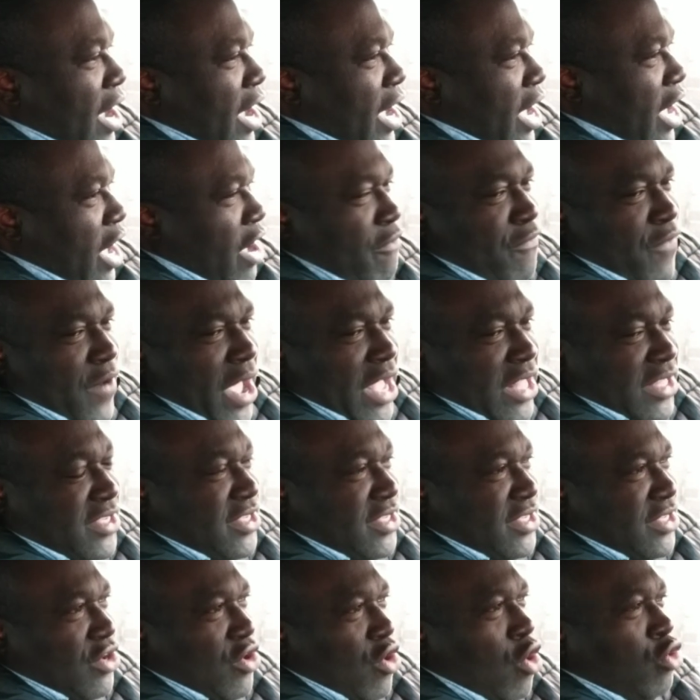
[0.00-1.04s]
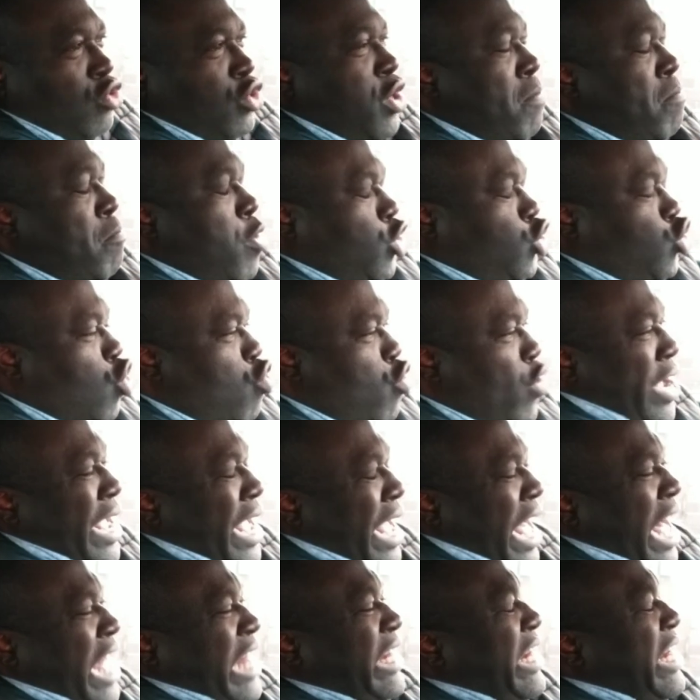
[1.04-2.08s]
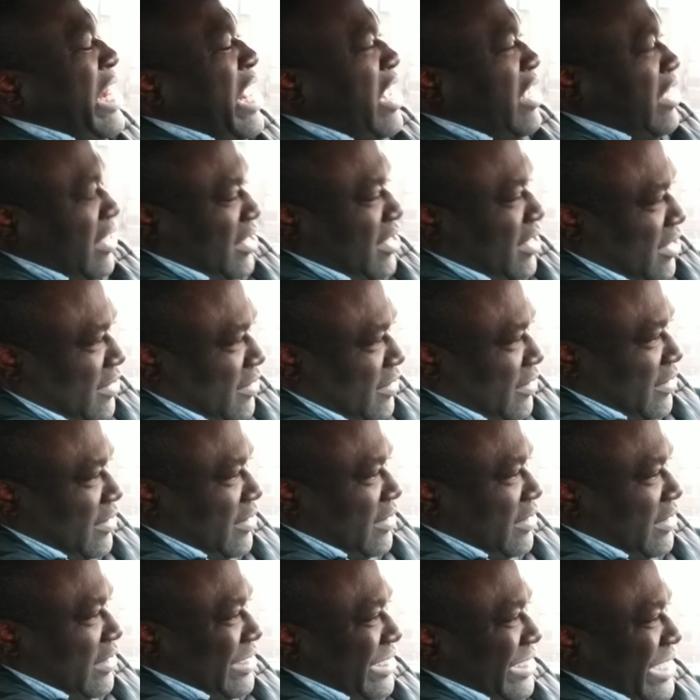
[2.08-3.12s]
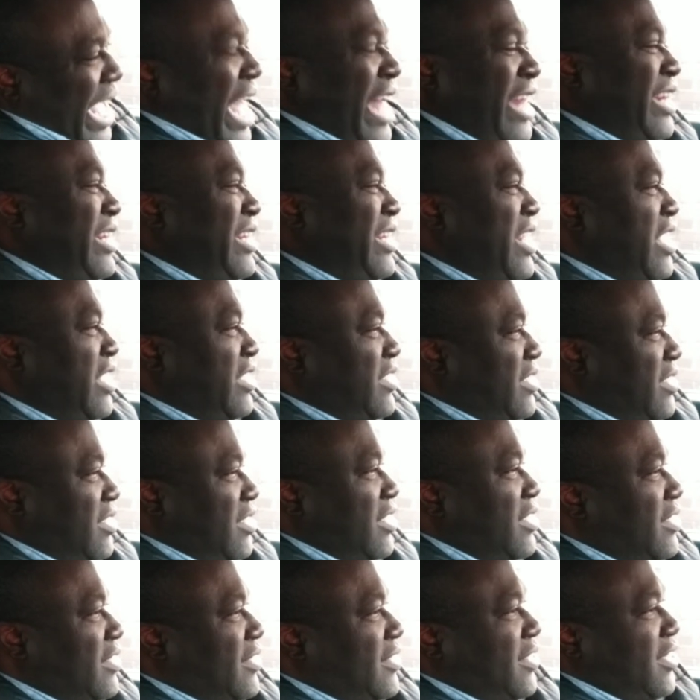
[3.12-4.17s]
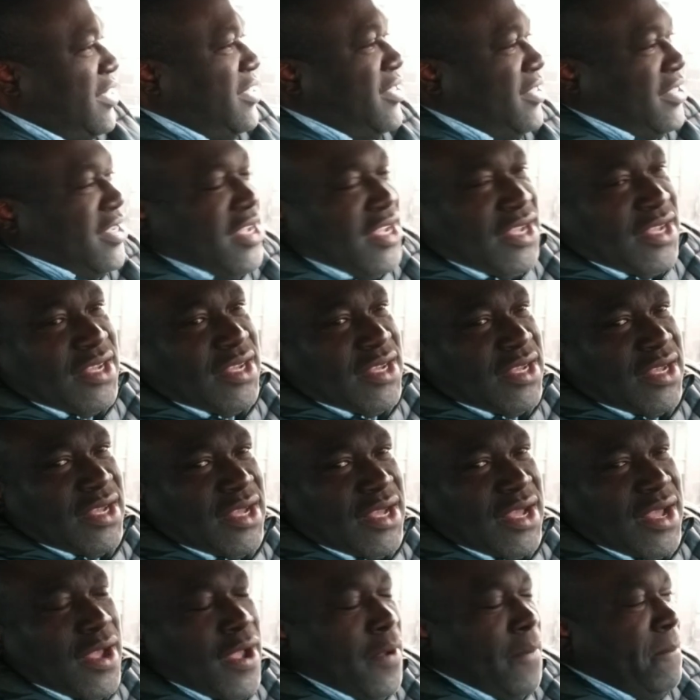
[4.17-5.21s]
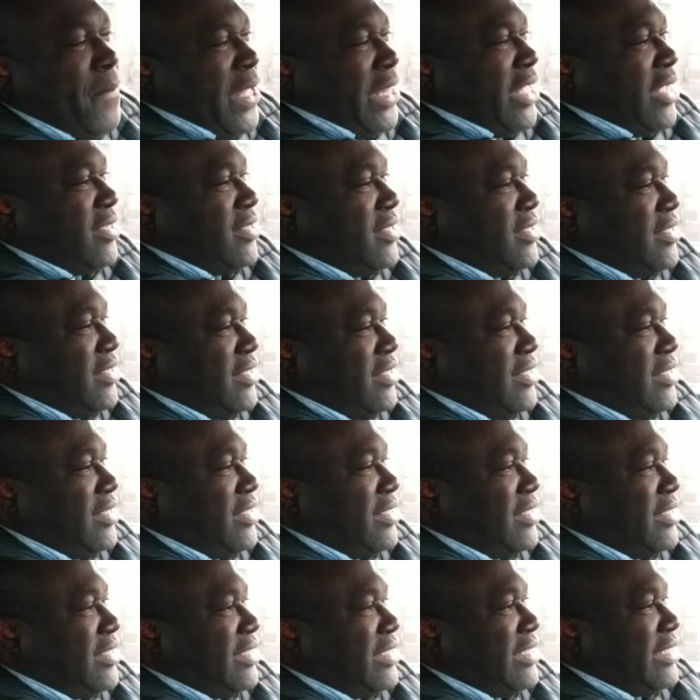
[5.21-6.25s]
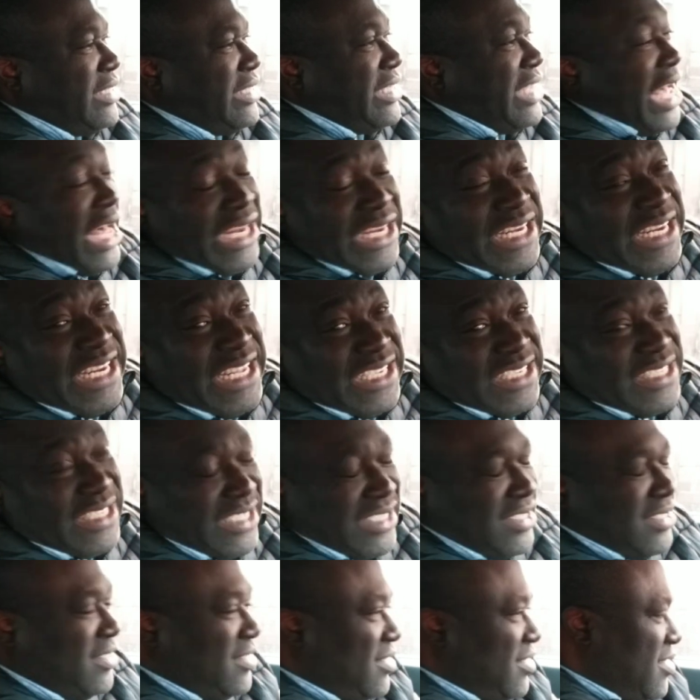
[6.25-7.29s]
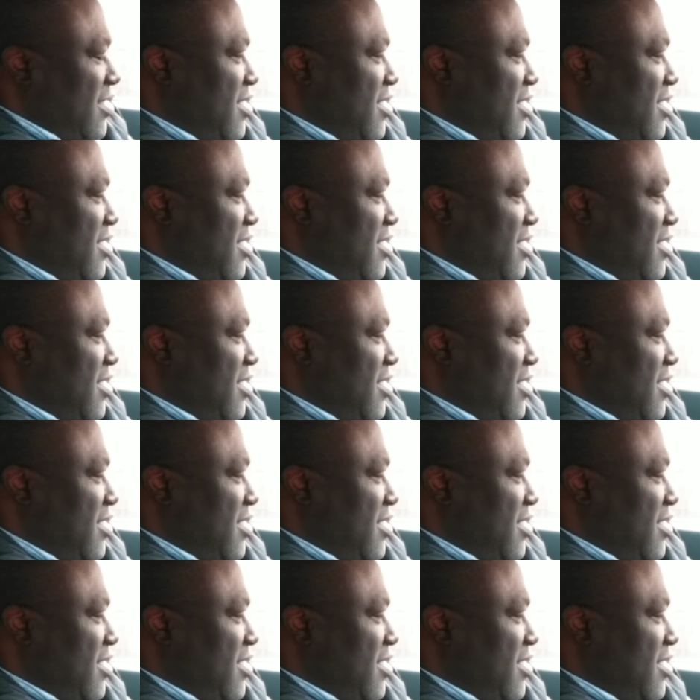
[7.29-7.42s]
If it's on the motorway, at least 60 meters, at least.